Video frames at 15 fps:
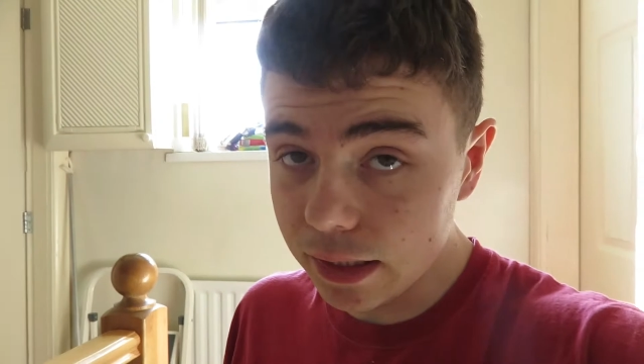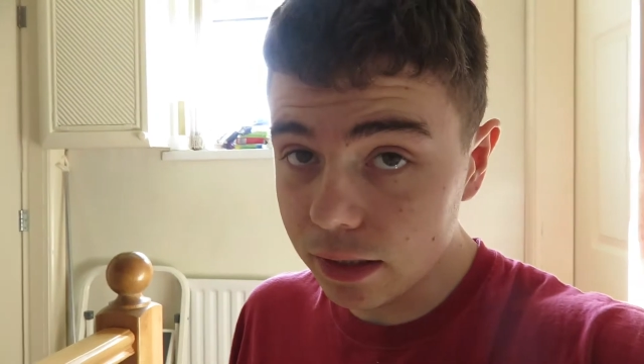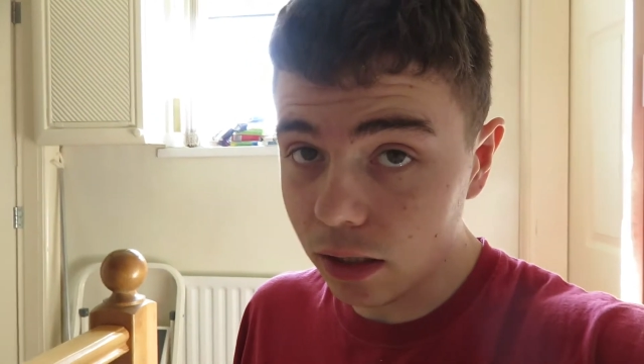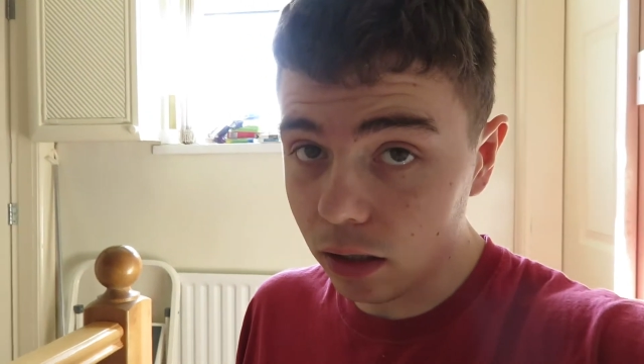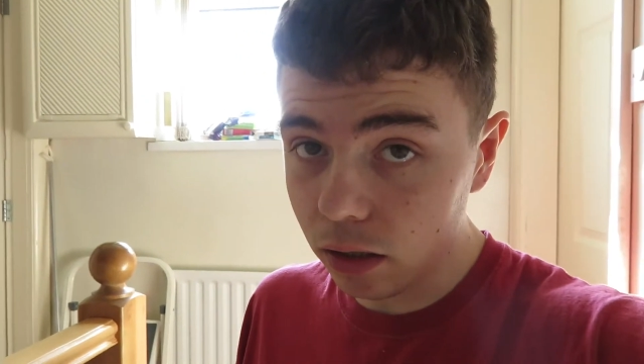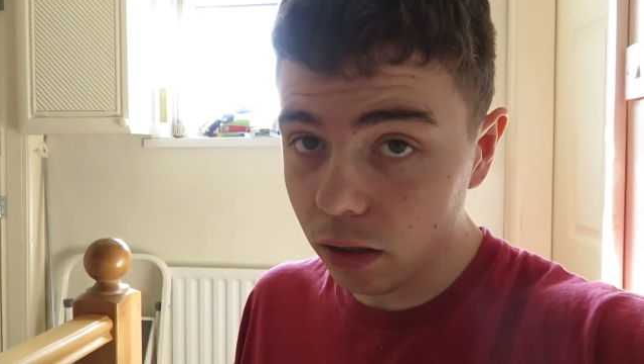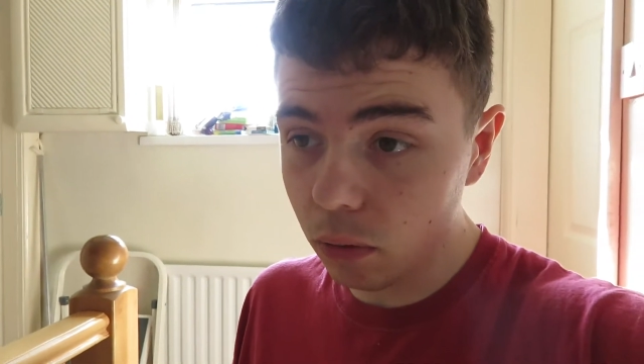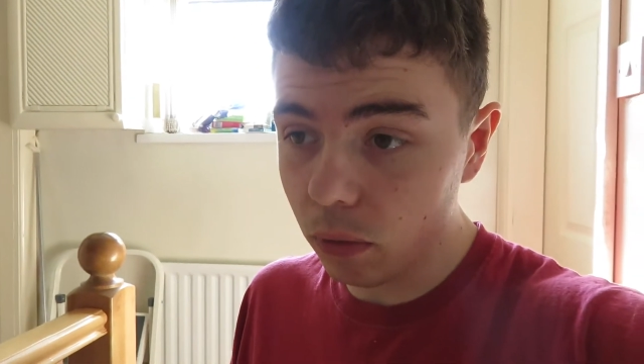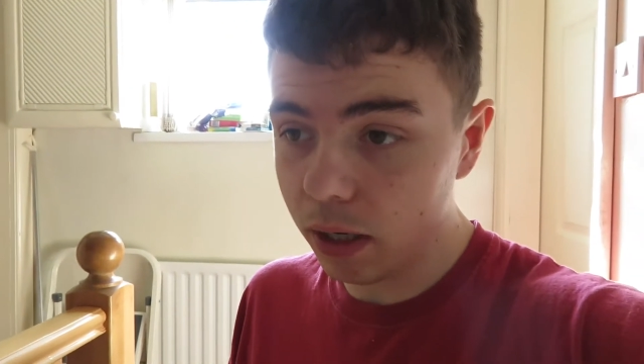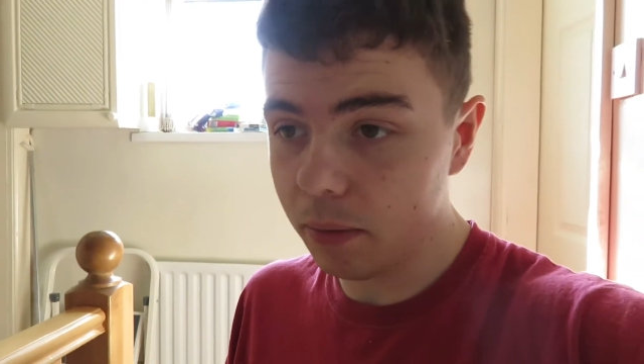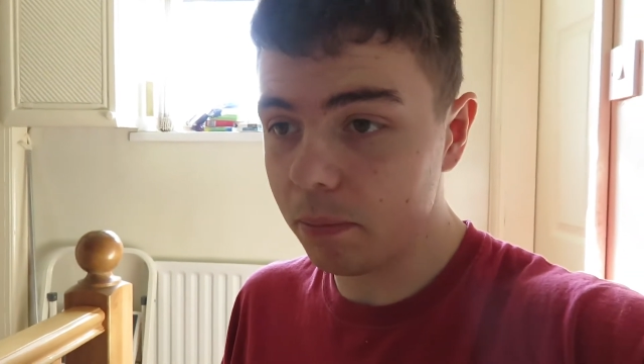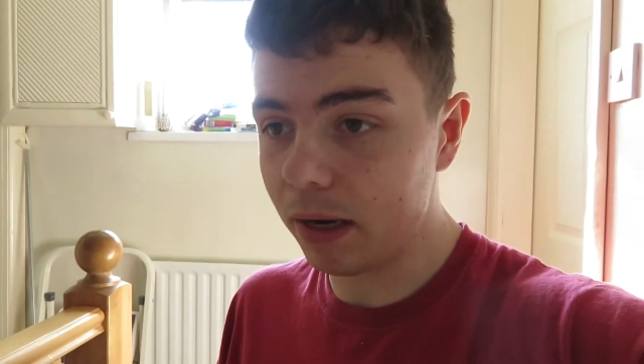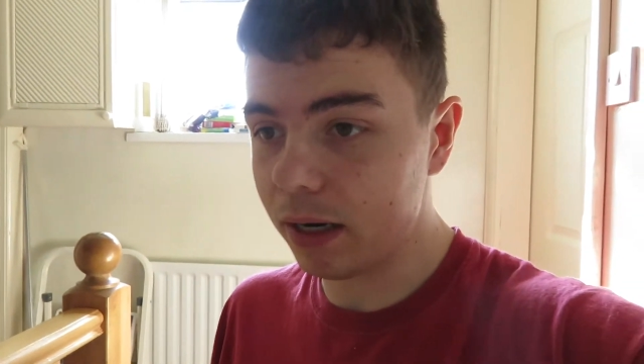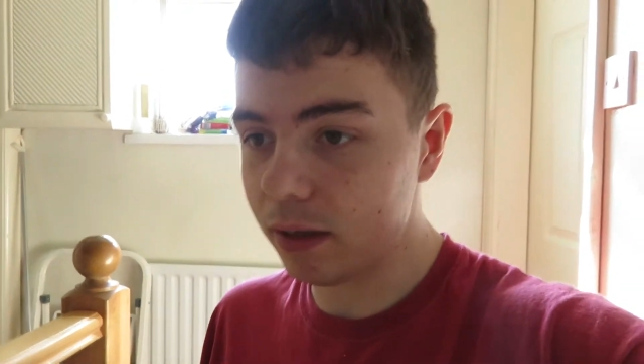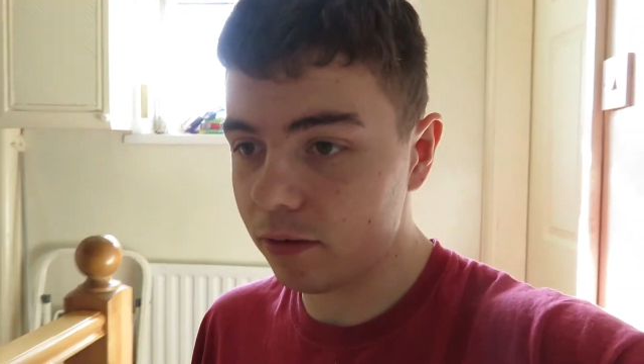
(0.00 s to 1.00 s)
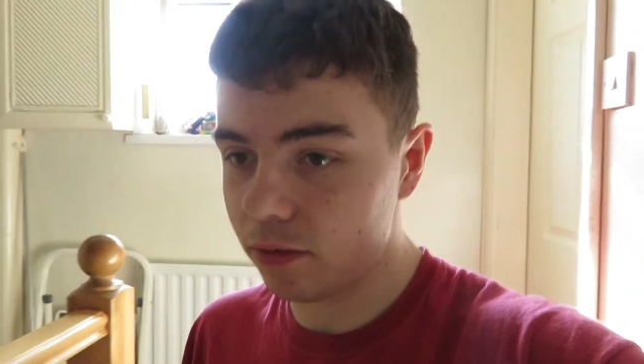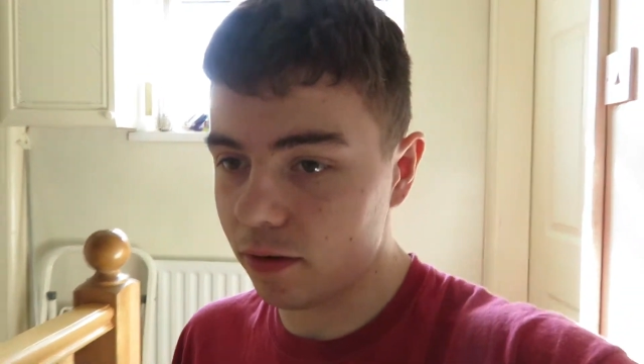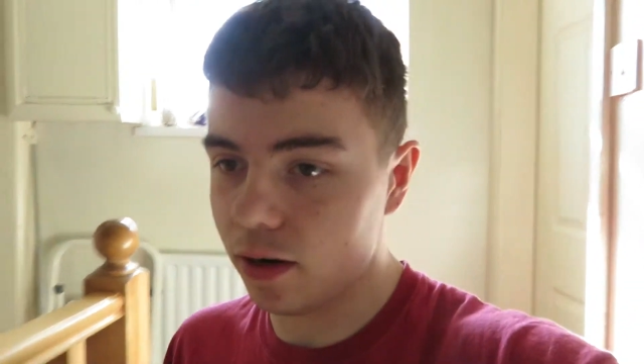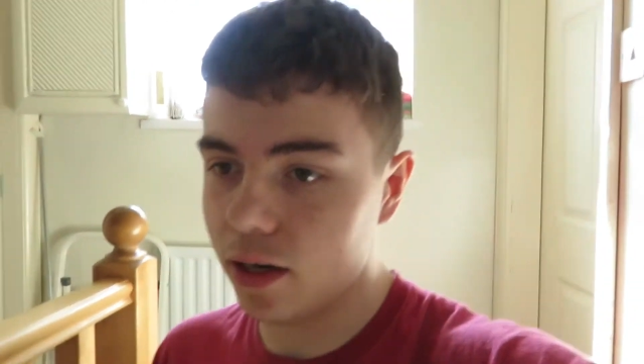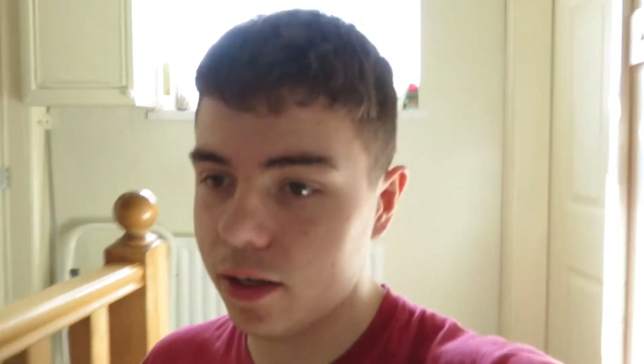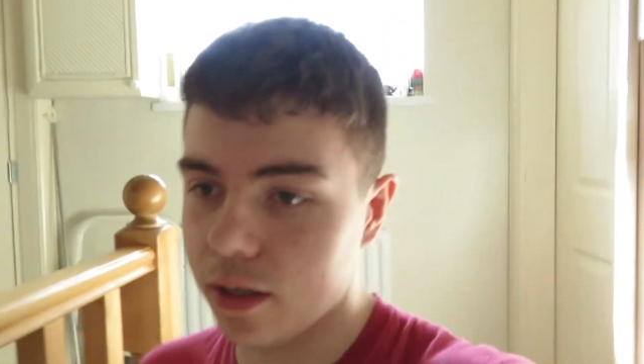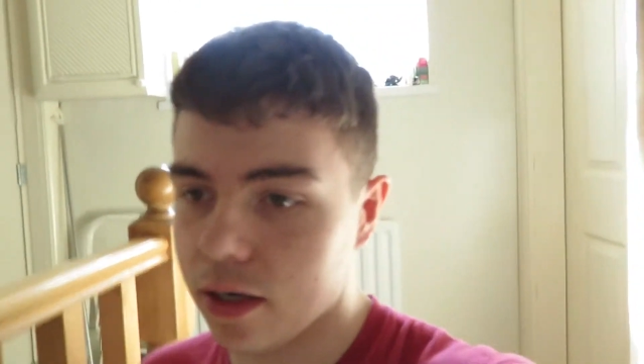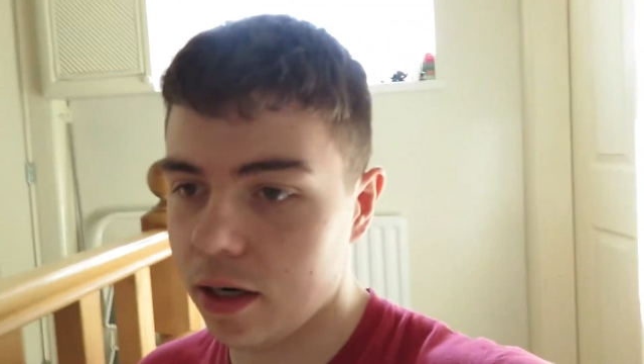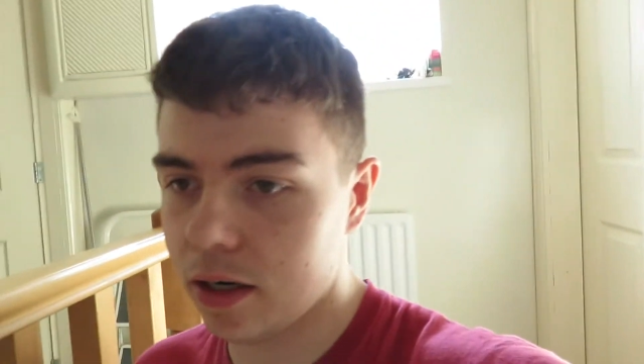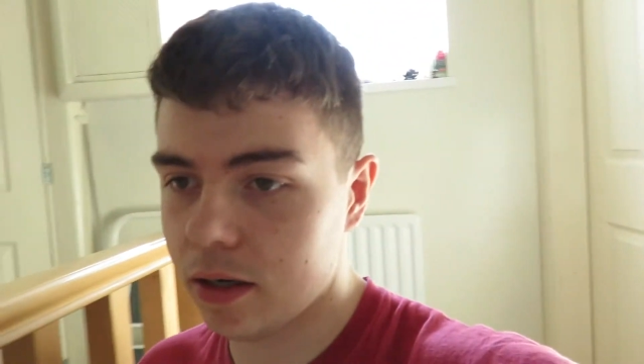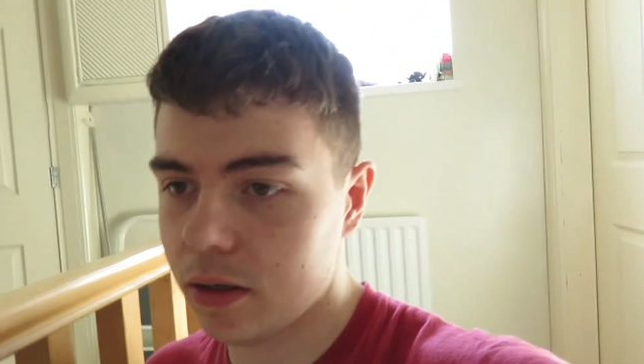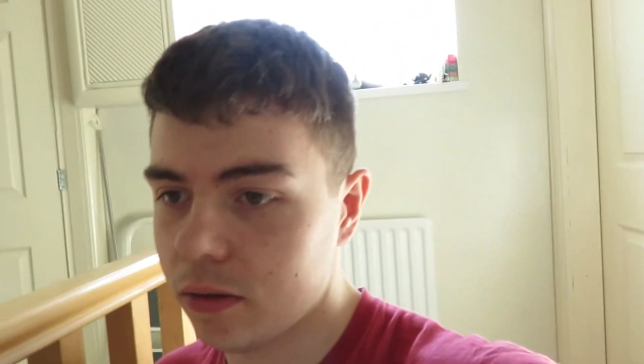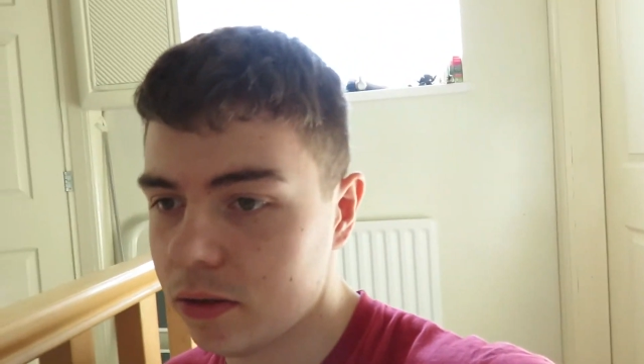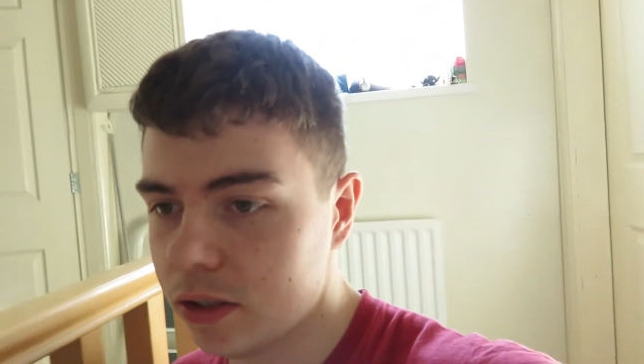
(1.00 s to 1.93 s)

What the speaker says: is on her way back right now.